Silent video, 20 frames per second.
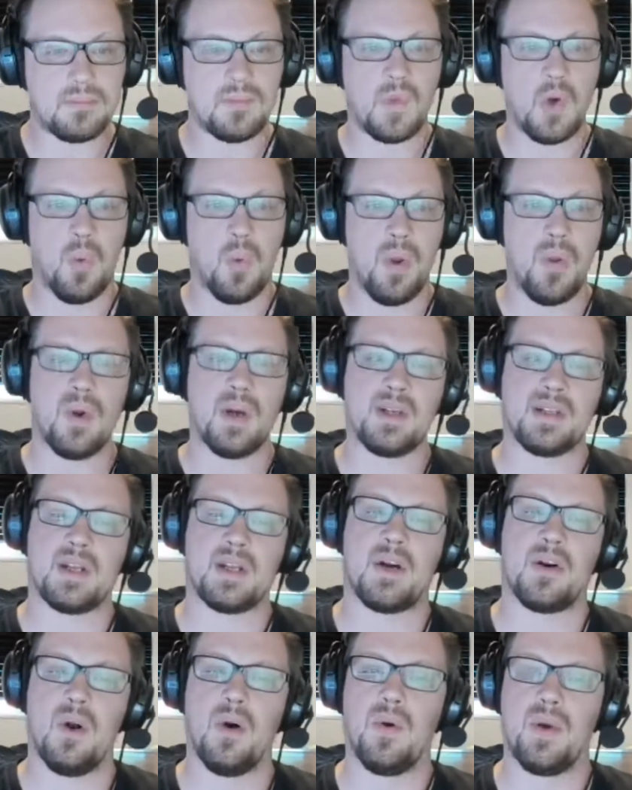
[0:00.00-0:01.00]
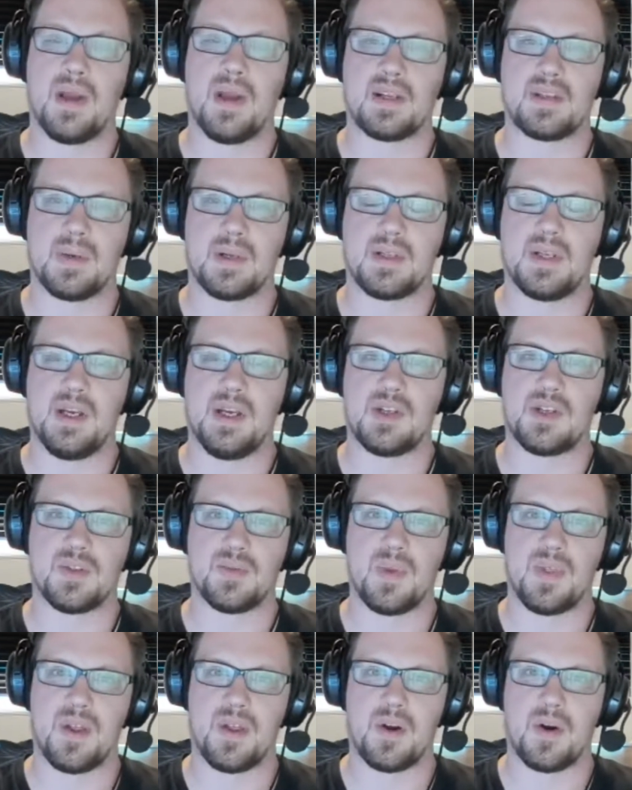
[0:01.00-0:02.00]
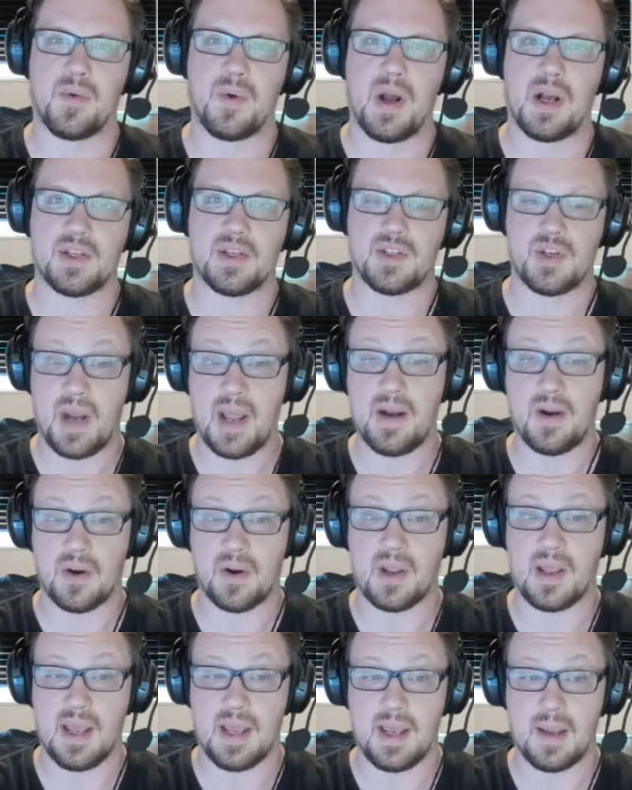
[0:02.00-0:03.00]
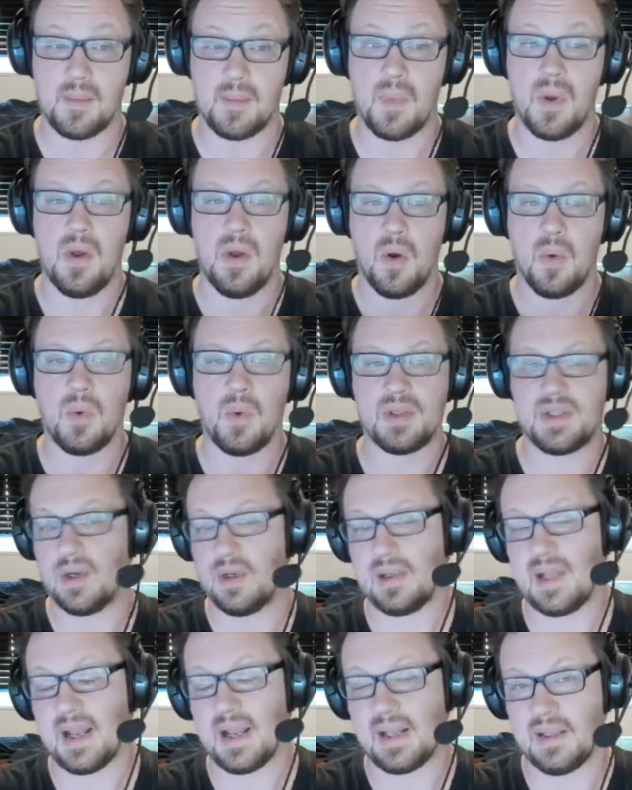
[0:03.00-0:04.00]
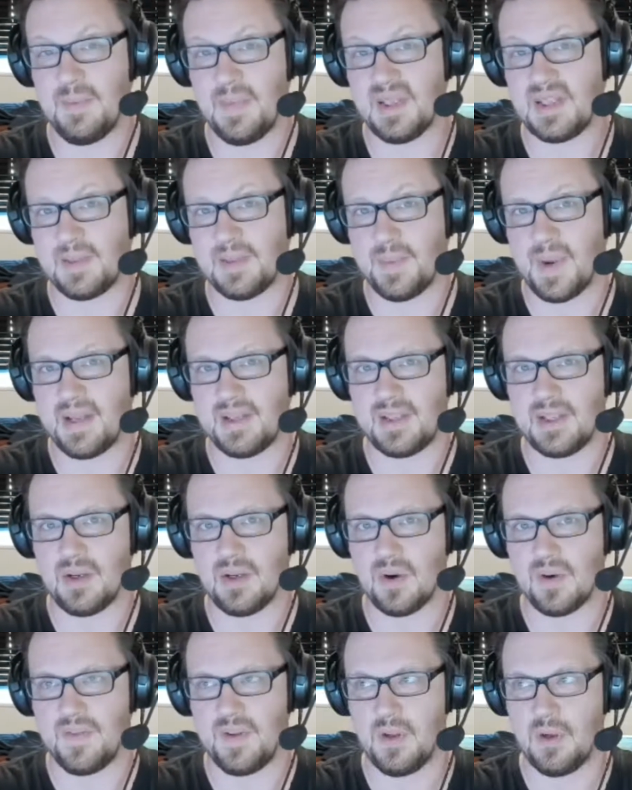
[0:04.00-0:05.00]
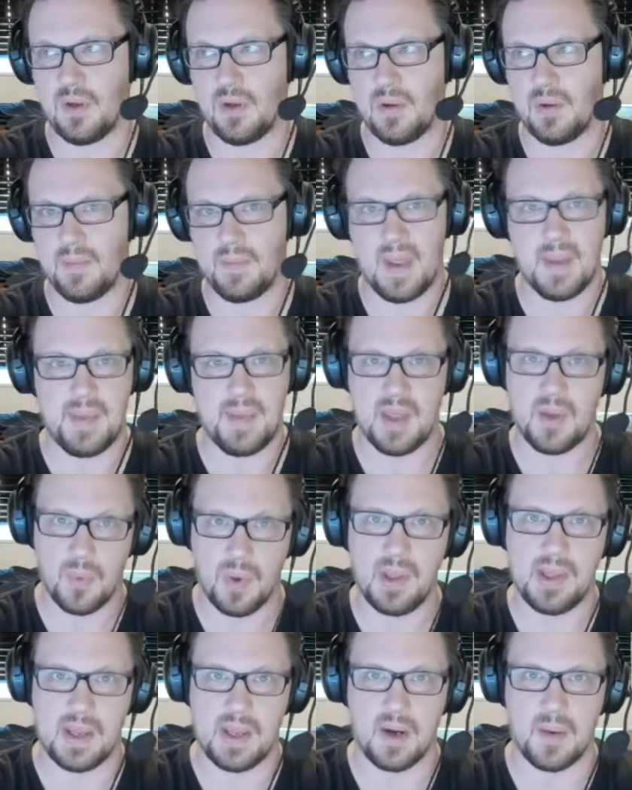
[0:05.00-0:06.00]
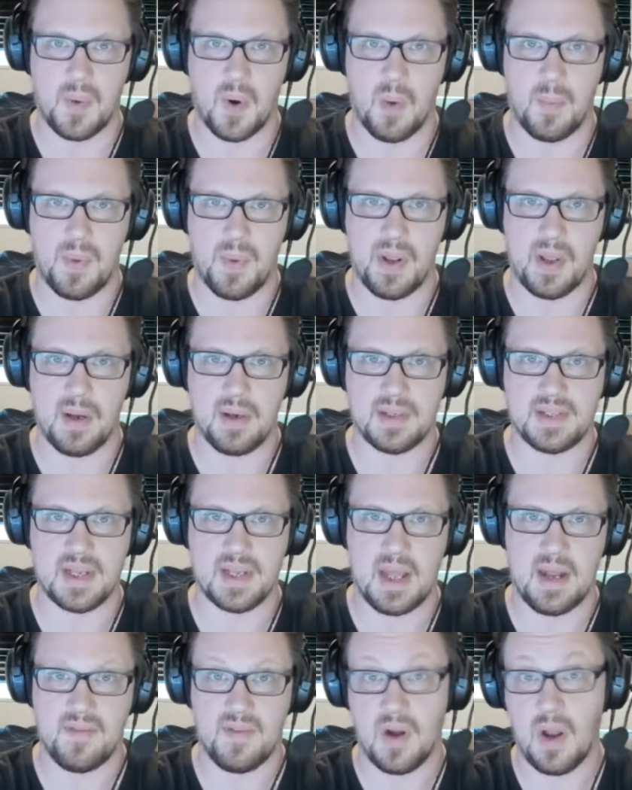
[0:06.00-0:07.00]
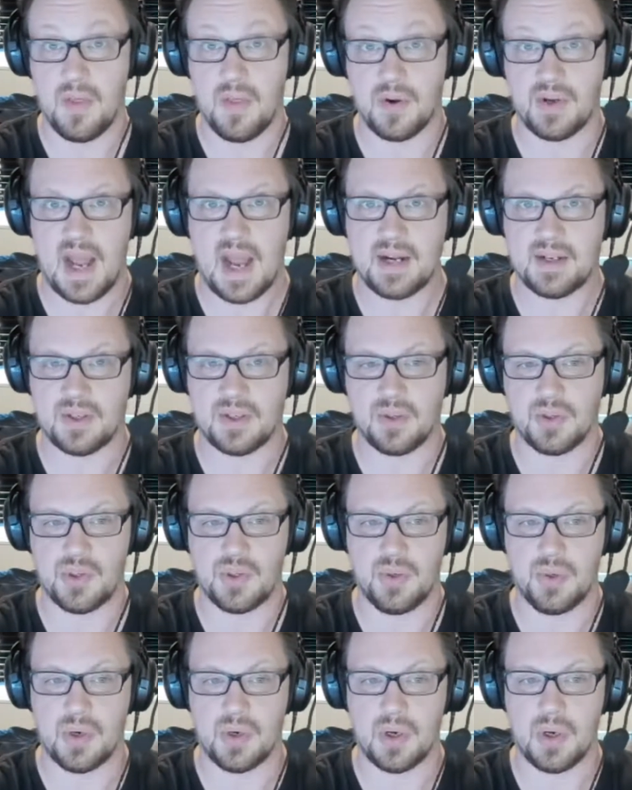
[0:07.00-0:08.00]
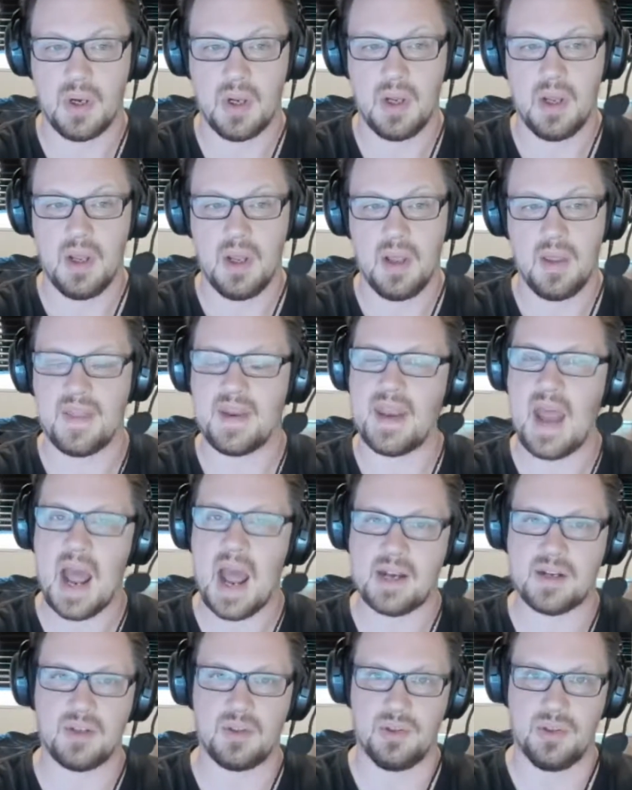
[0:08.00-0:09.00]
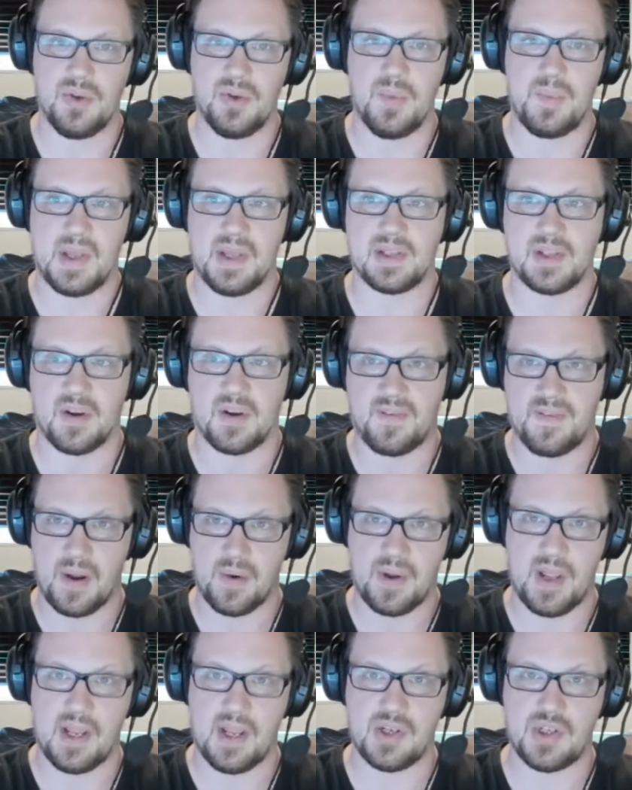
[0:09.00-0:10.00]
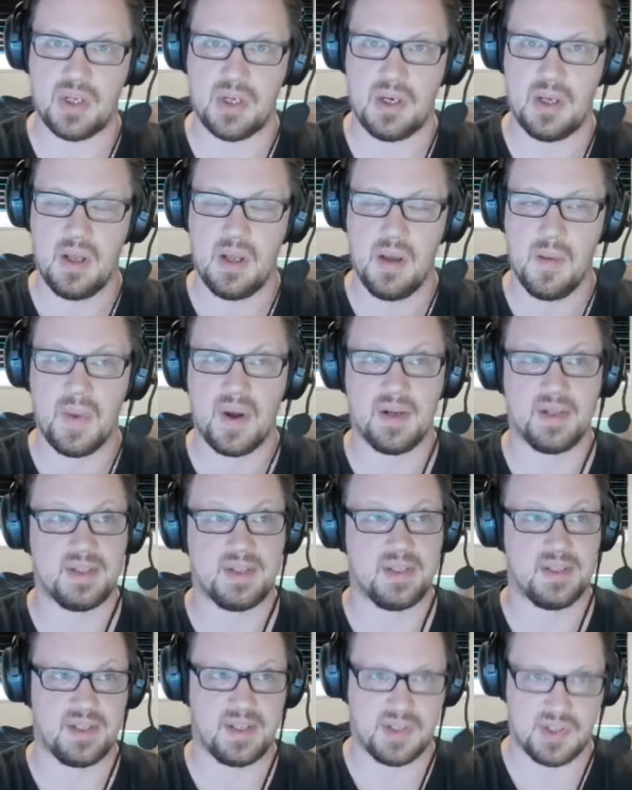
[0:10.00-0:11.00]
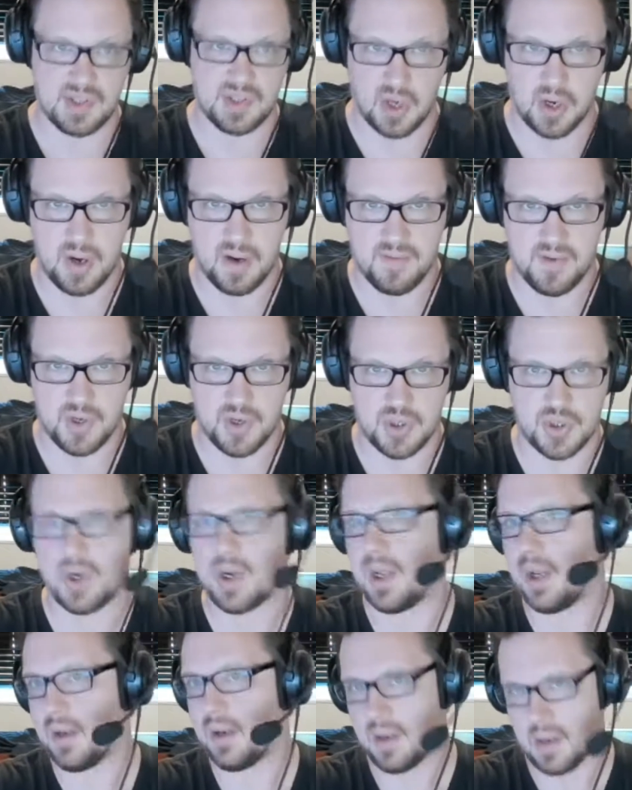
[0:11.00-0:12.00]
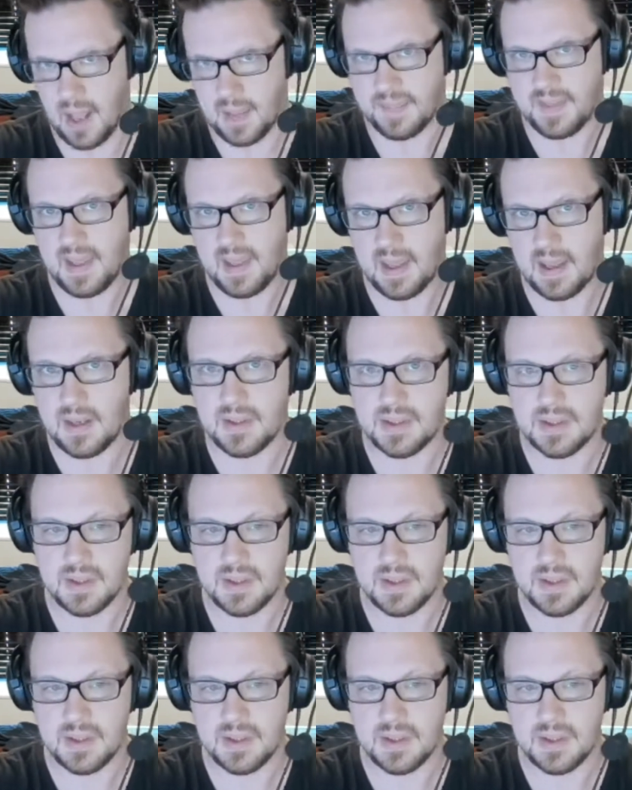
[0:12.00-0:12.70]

We want to set our own expectations within our roster and our game, ones that'll likely be spicy or feel maybe really inappropriate inside of another tactical shooter. The tactical loop is our foundation, but it is the start of our journey, not the end.